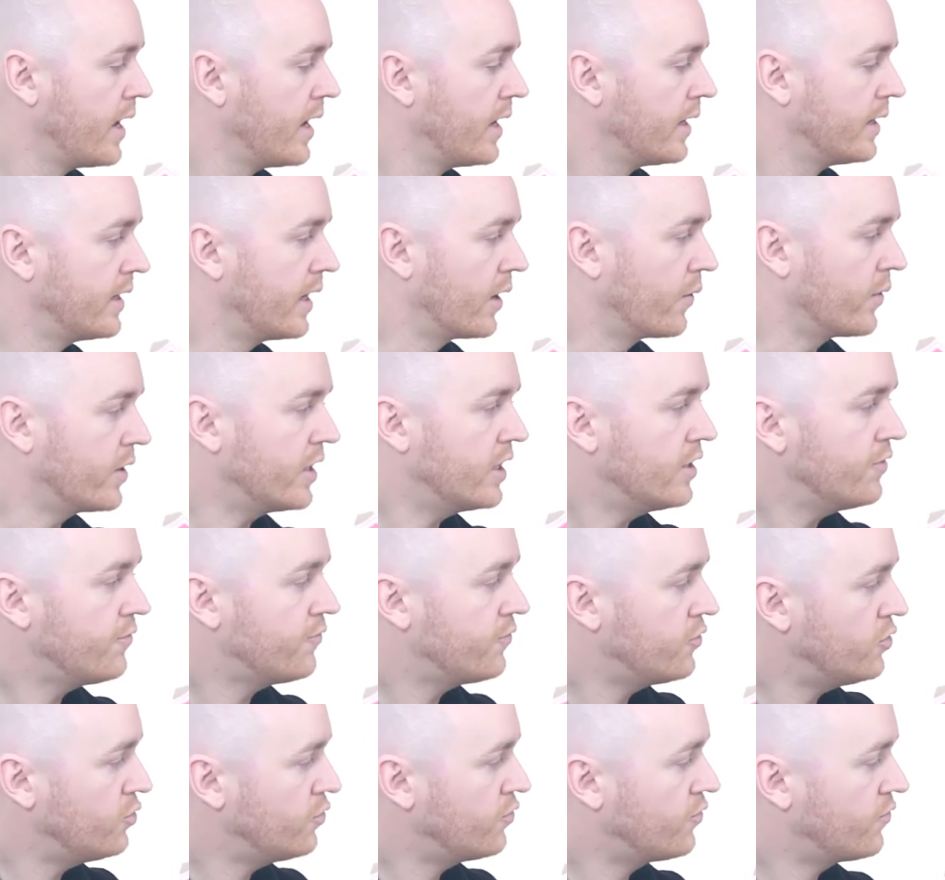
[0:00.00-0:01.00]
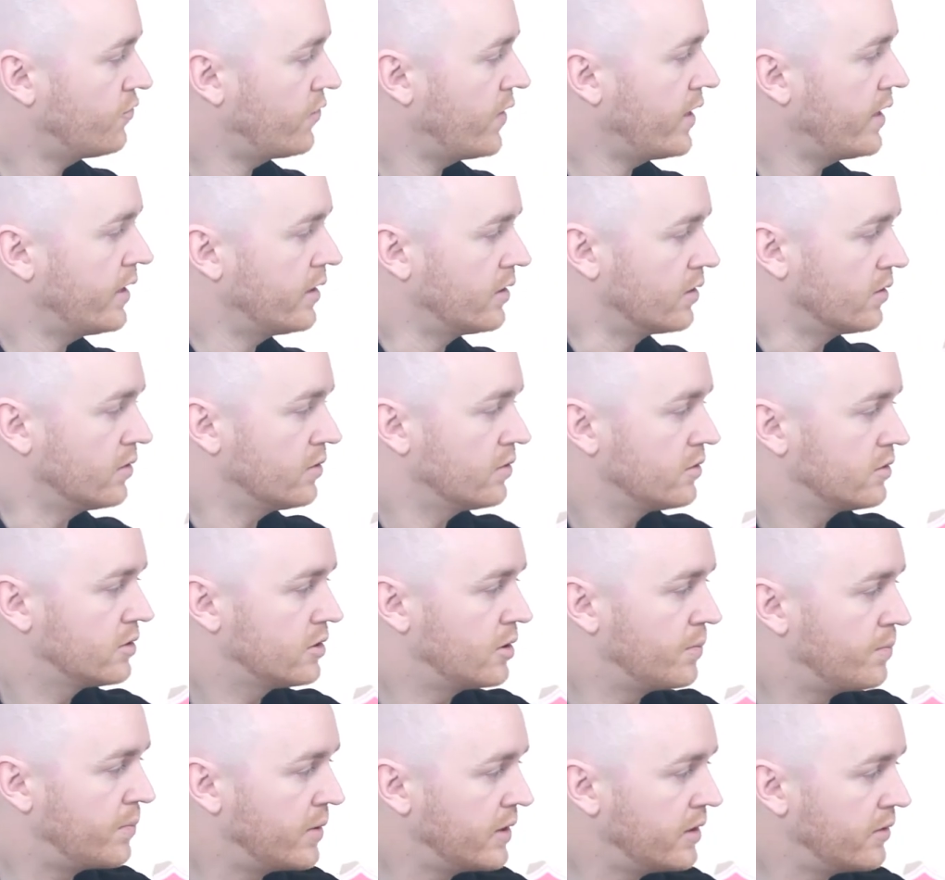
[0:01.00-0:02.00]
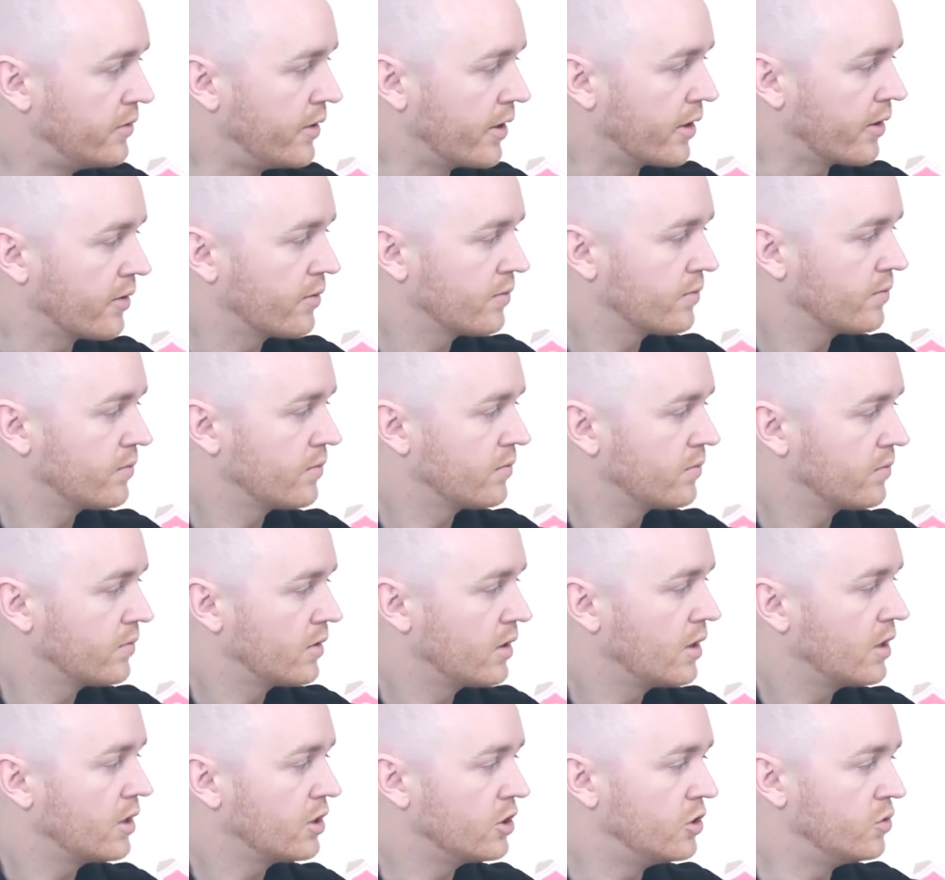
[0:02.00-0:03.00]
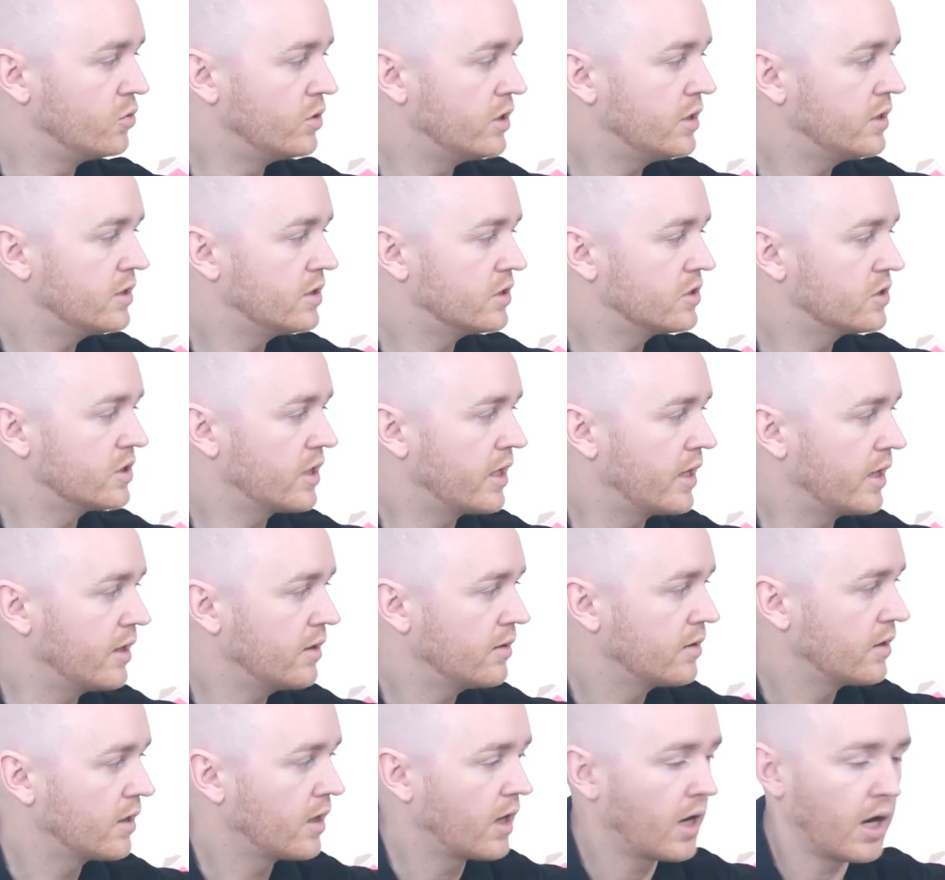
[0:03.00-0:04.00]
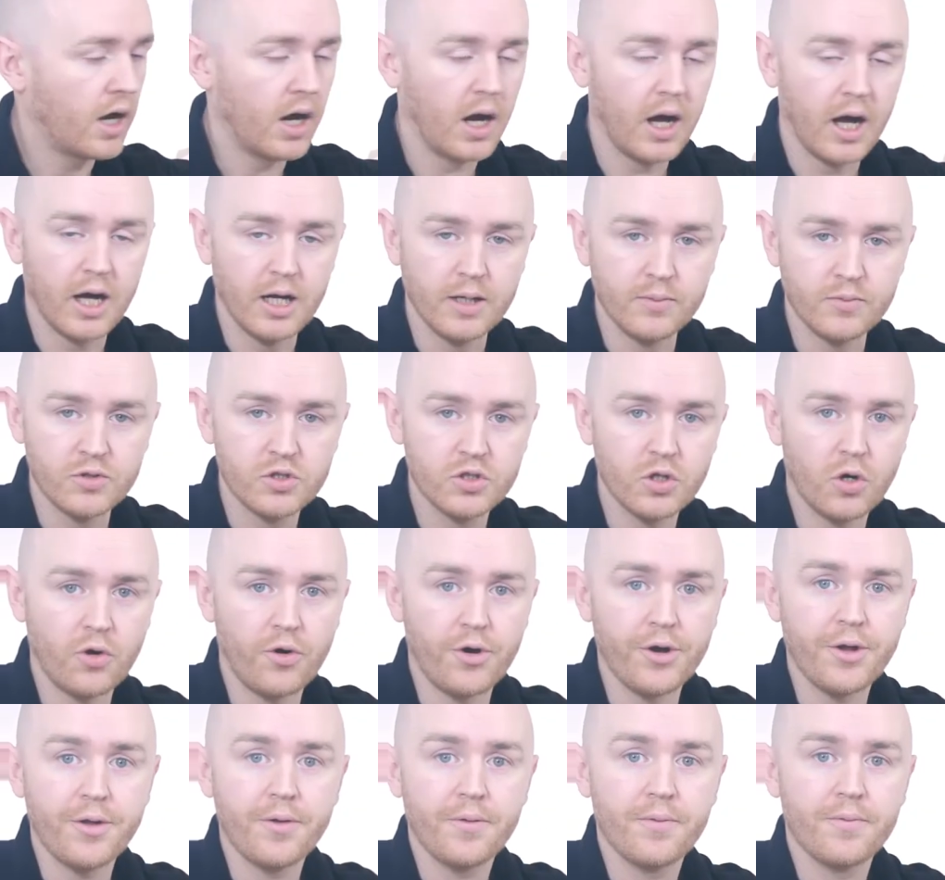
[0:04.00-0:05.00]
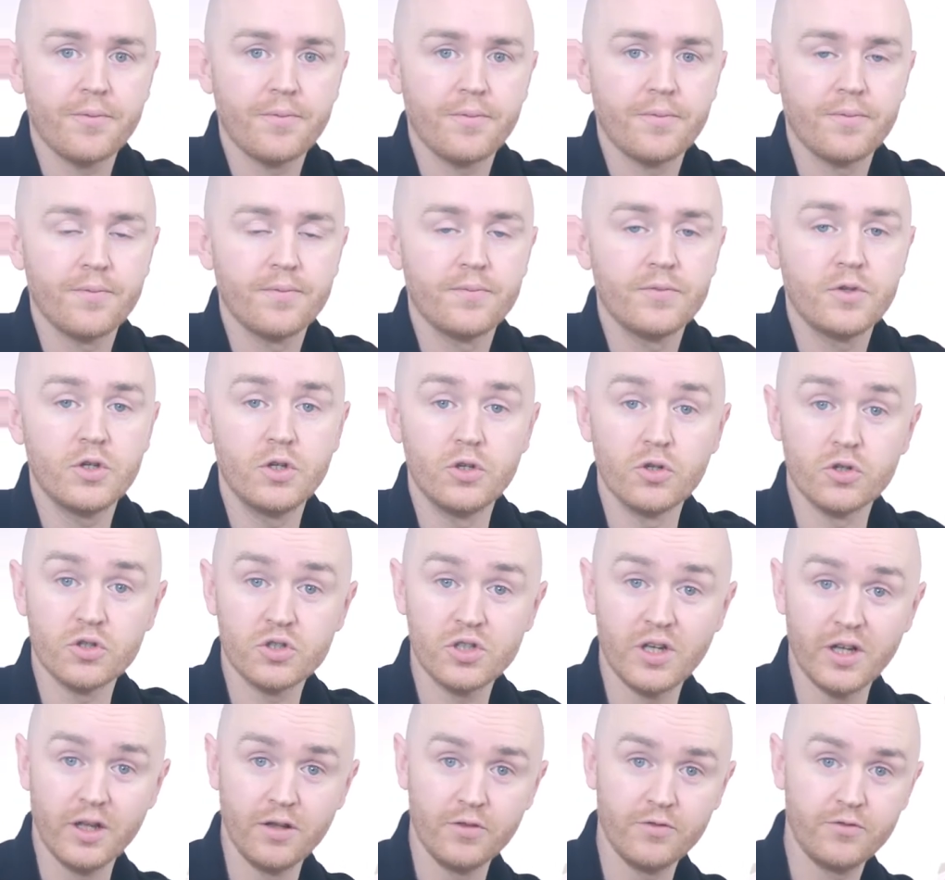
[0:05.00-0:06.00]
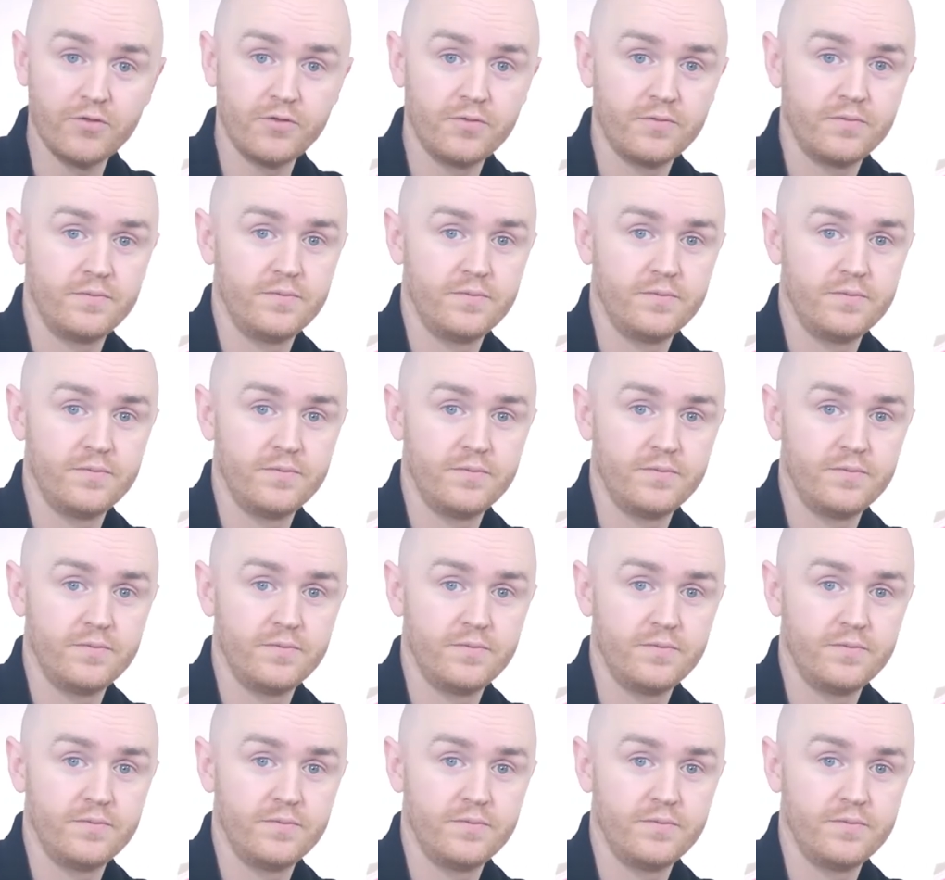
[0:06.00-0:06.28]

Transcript: Now, if you fail to be there, you need to say, I am sorry, to yourself.